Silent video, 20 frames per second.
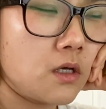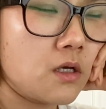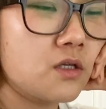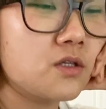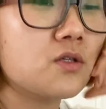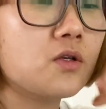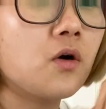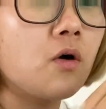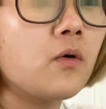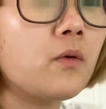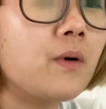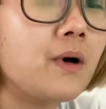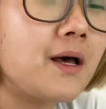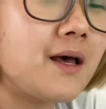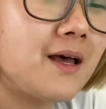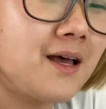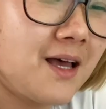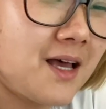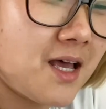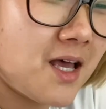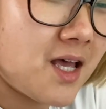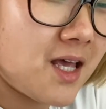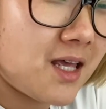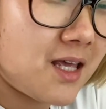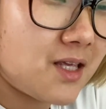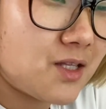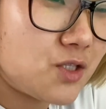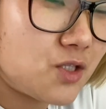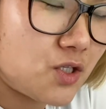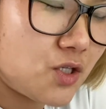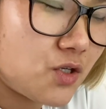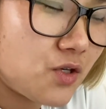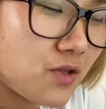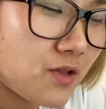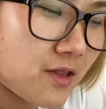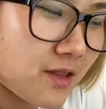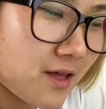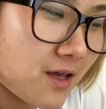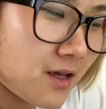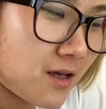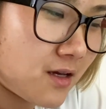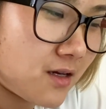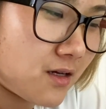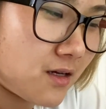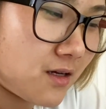So, do you think?